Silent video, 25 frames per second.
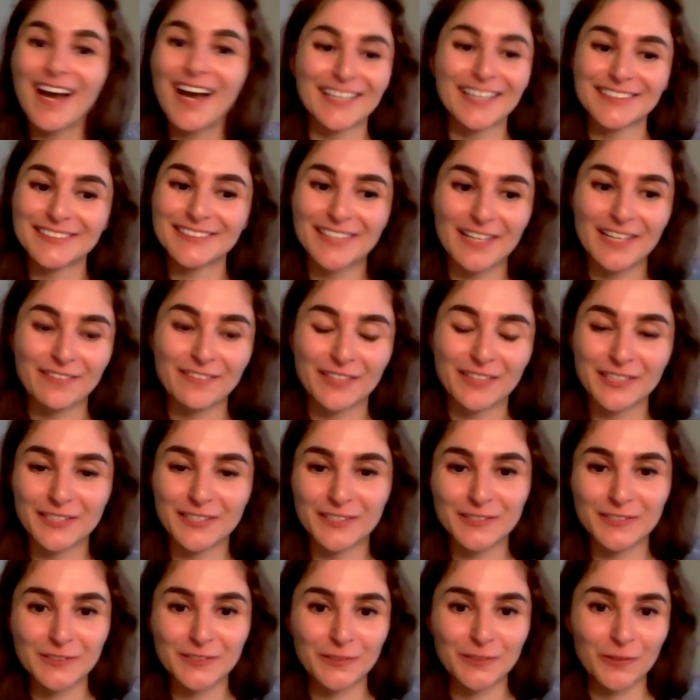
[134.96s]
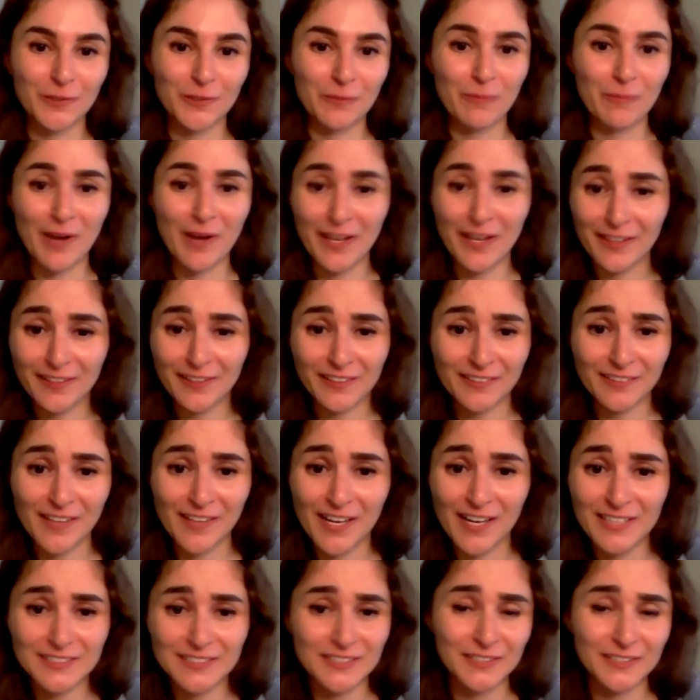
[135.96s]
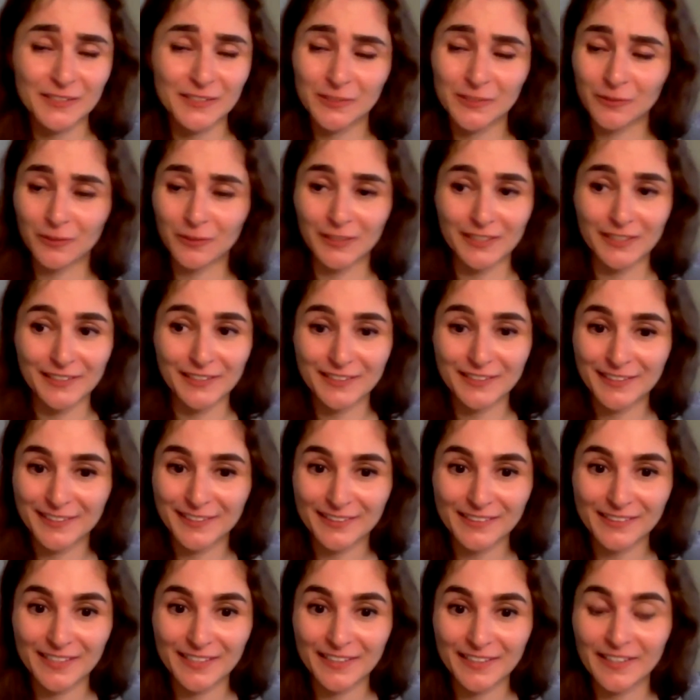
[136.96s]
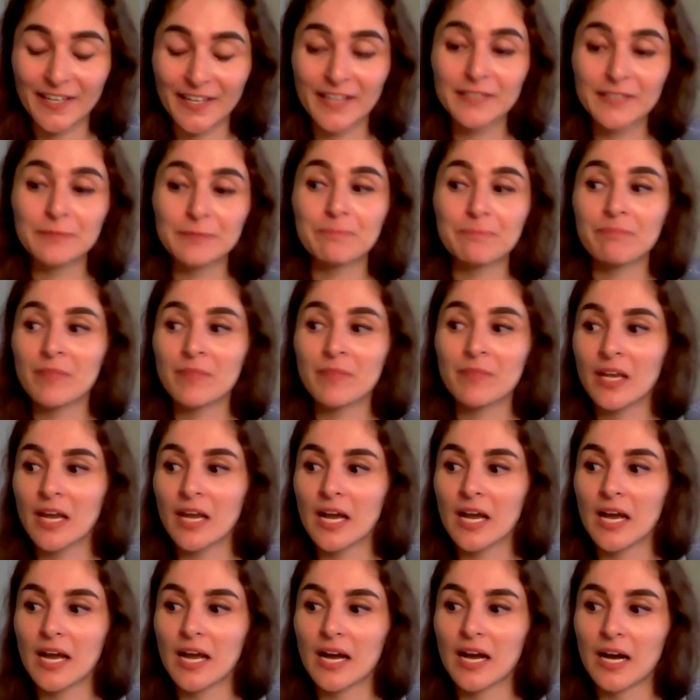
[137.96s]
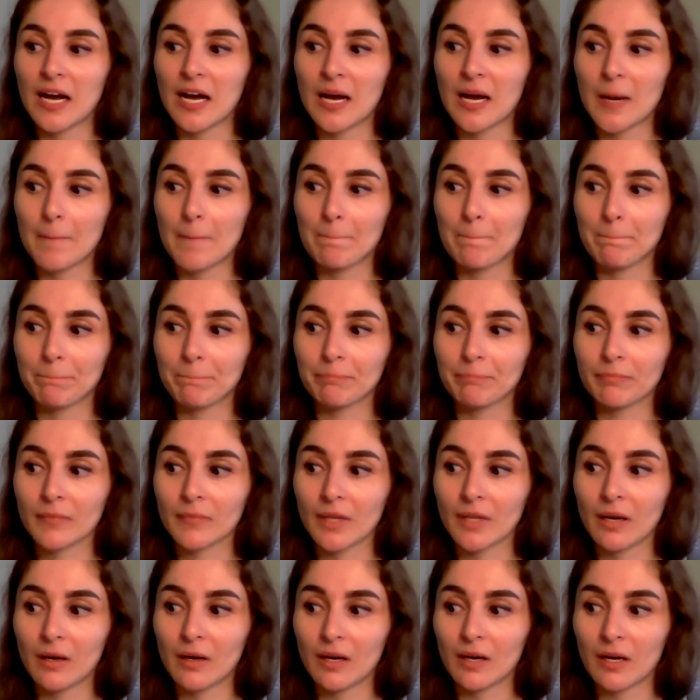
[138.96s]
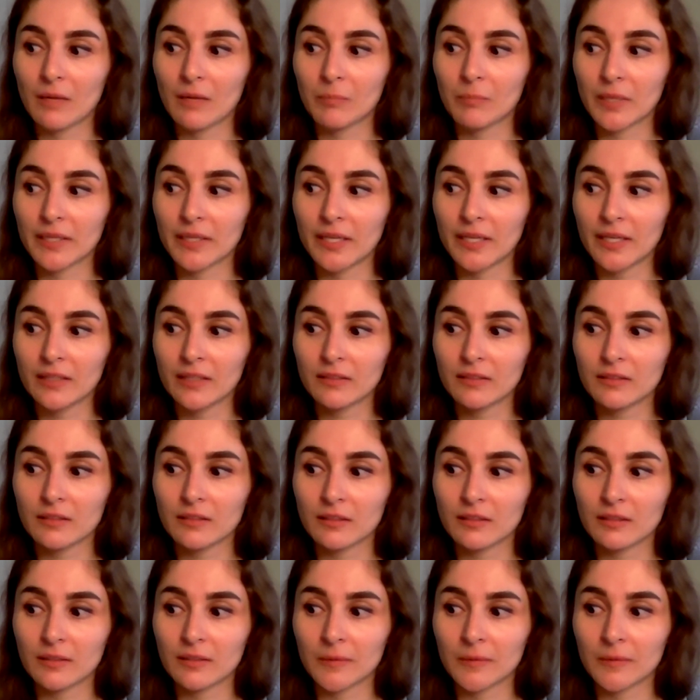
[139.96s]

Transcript: I didn't have any strong math classes or anything like that. um, but then